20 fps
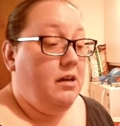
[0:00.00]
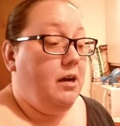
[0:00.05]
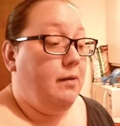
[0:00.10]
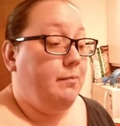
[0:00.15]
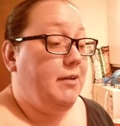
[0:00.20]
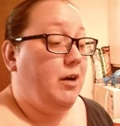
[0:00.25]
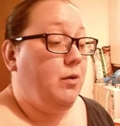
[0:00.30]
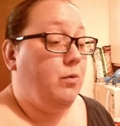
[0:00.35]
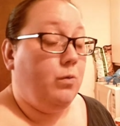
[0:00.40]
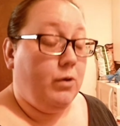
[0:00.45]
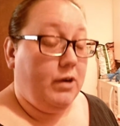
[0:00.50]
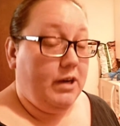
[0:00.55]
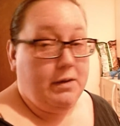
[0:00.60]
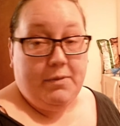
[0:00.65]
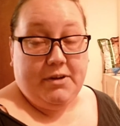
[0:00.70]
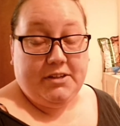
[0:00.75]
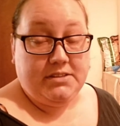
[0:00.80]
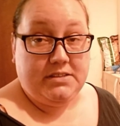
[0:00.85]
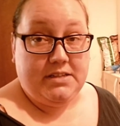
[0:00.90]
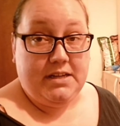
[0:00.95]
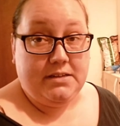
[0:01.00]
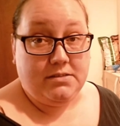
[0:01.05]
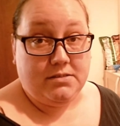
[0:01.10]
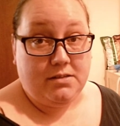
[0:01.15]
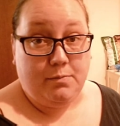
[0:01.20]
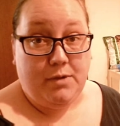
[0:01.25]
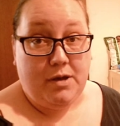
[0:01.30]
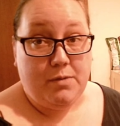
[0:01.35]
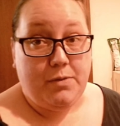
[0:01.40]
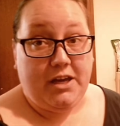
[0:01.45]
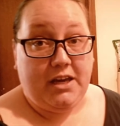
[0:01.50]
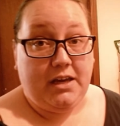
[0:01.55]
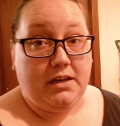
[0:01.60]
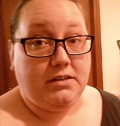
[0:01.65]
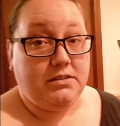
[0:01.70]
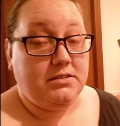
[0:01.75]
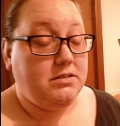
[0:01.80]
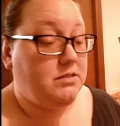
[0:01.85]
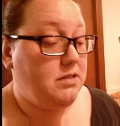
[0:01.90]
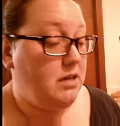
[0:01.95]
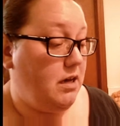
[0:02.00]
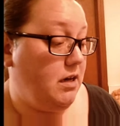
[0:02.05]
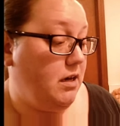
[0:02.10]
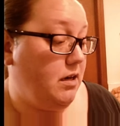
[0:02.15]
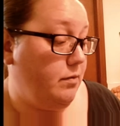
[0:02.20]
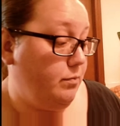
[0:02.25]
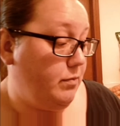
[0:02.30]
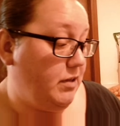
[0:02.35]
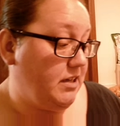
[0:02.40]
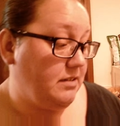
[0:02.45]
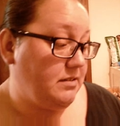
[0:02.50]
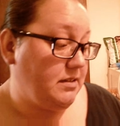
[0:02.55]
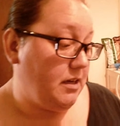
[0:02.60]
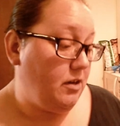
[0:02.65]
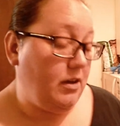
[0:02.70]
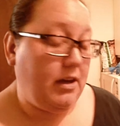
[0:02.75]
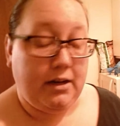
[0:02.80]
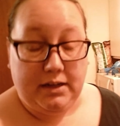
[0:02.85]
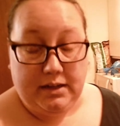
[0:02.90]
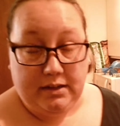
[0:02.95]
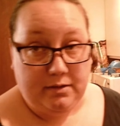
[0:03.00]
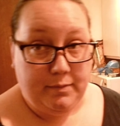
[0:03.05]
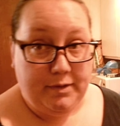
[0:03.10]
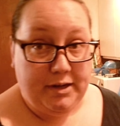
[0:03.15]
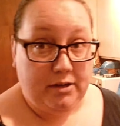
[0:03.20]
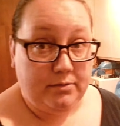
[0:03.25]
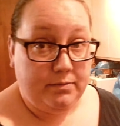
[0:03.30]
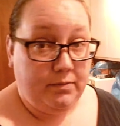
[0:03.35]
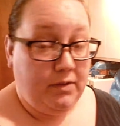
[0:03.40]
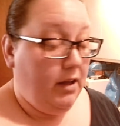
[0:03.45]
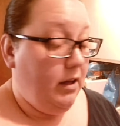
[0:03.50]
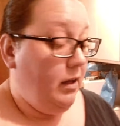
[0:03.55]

I'm not worried about stains on my pans because I know how to get them out.